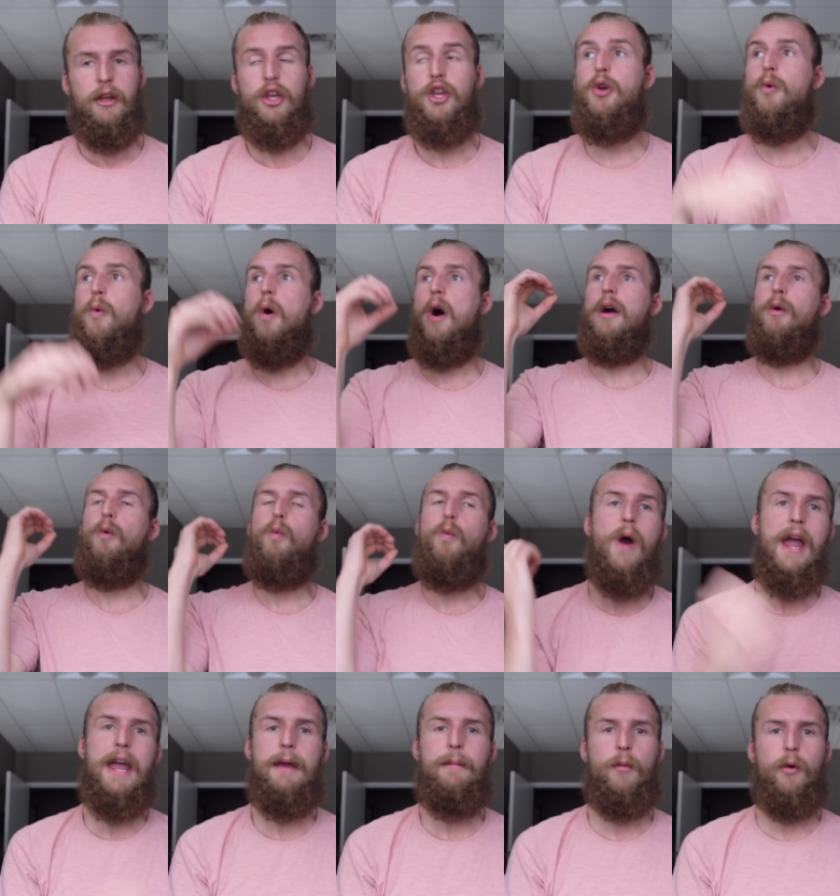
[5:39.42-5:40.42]
You are
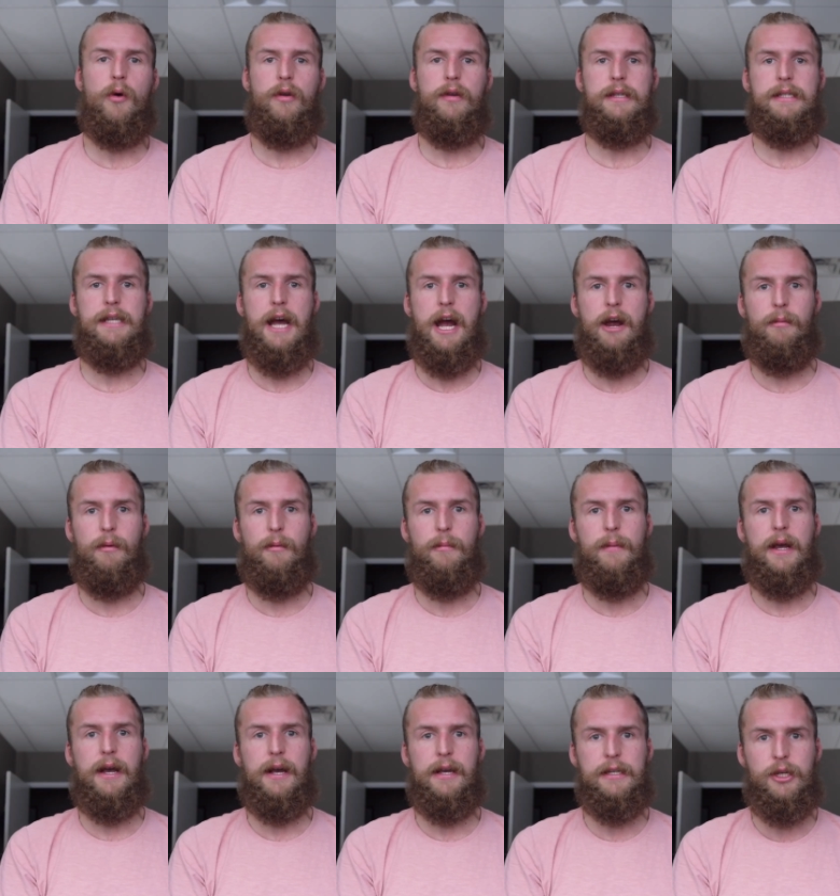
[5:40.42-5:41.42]
way more desirable
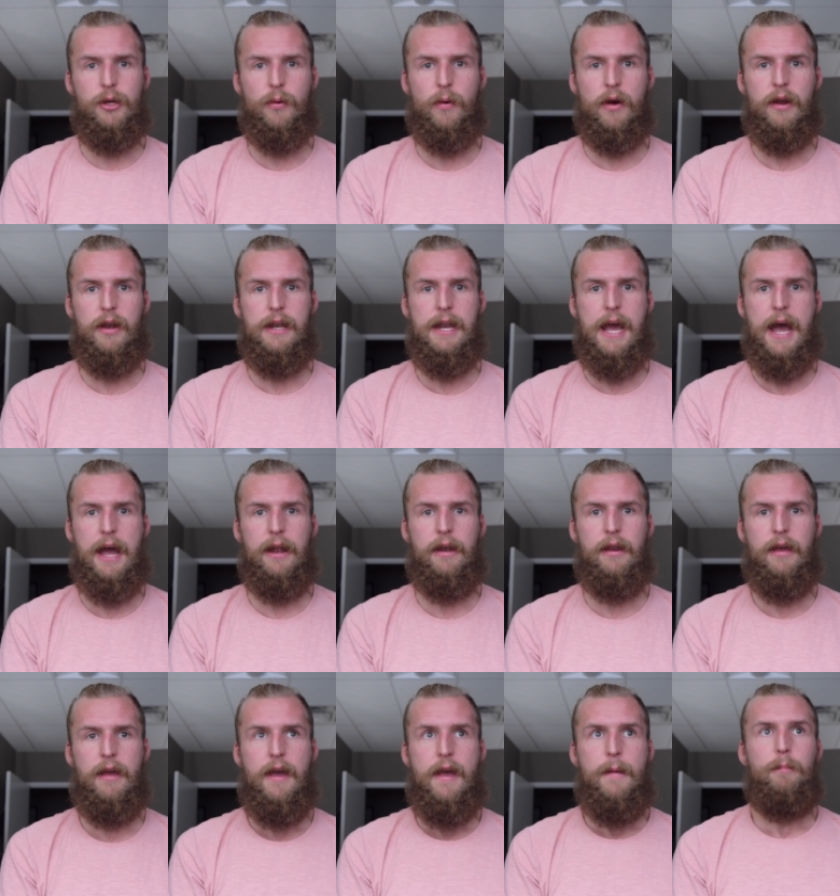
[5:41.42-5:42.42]
because you are a dad.
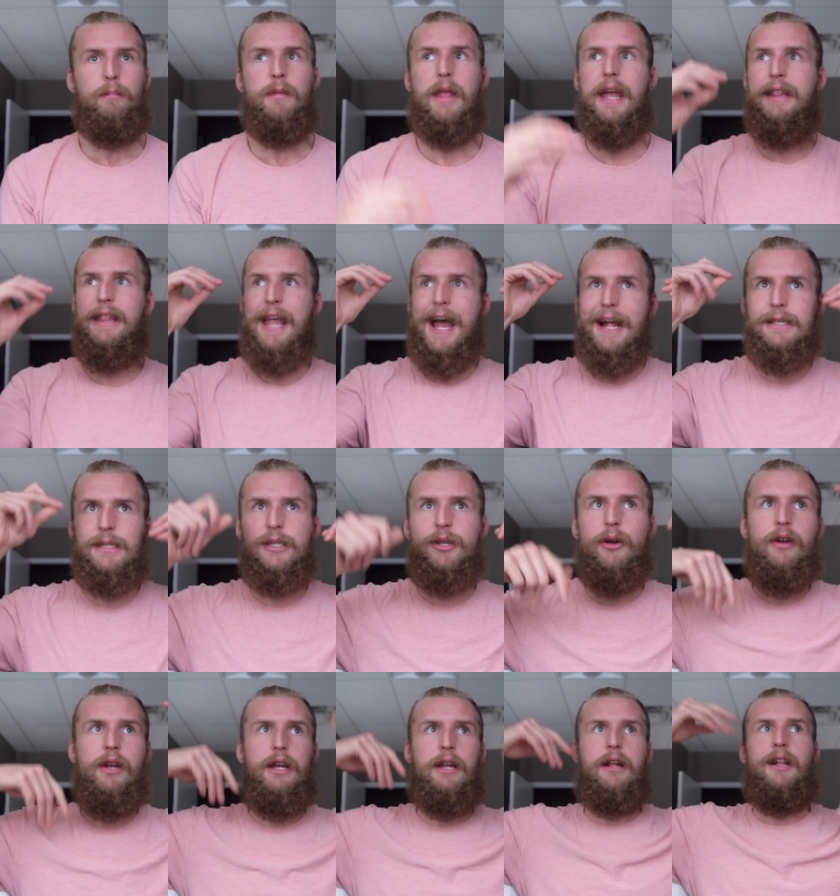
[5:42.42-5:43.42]
And that
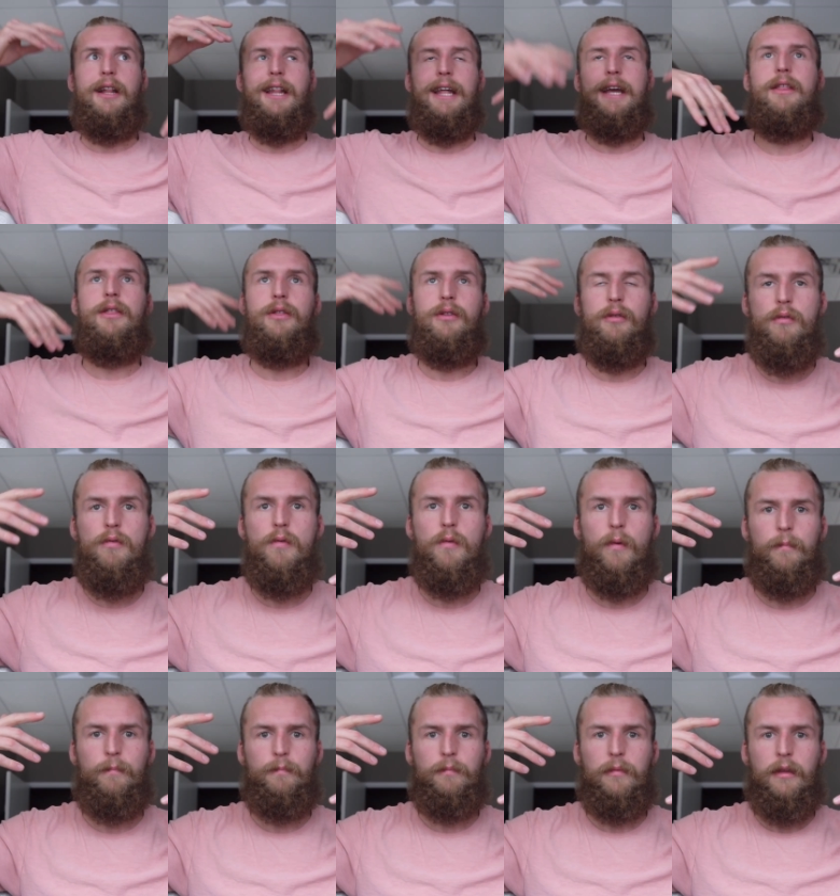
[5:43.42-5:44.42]
started to click through.